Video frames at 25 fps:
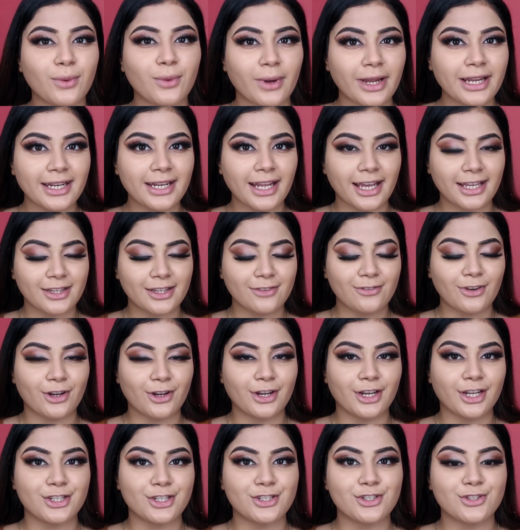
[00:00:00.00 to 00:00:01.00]
like the
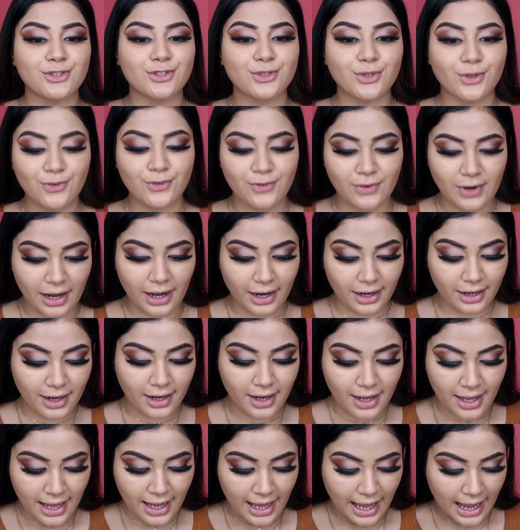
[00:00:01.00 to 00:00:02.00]
foundation so far.
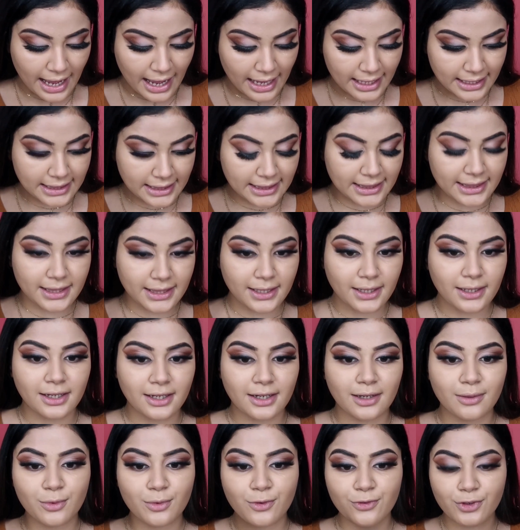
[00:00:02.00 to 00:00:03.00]
And
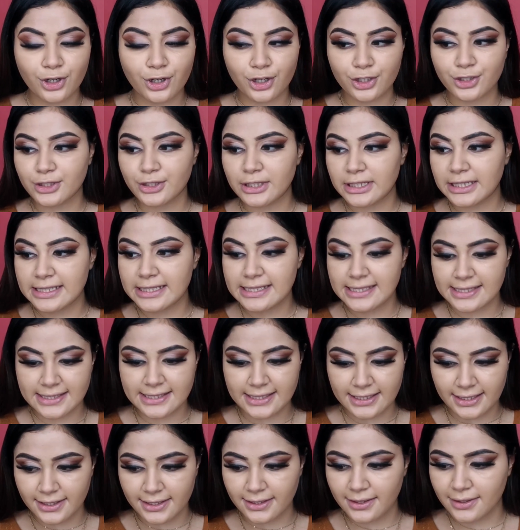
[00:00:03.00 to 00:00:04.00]
moving on to the
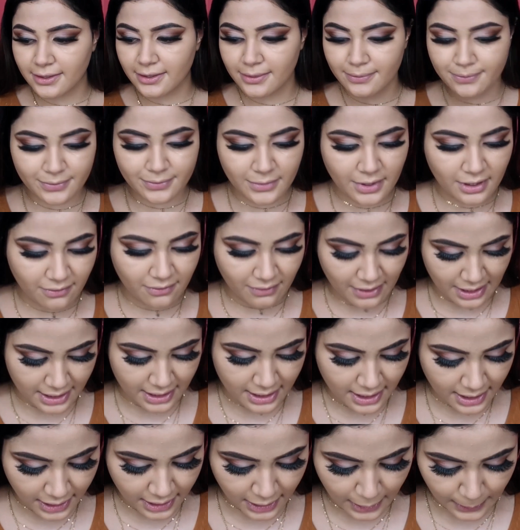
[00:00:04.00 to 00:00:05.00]
concealer. Where did
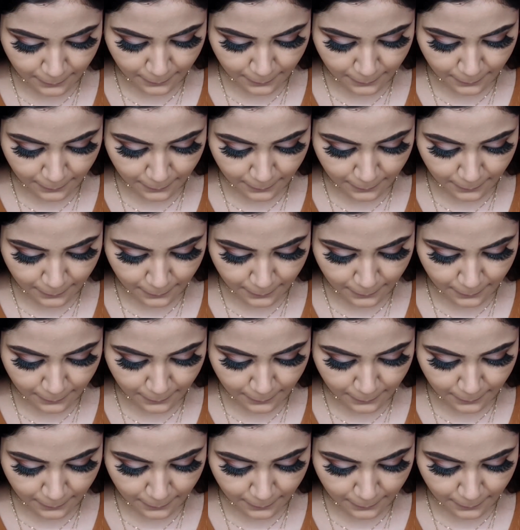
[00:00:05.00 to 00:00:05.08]
I keep it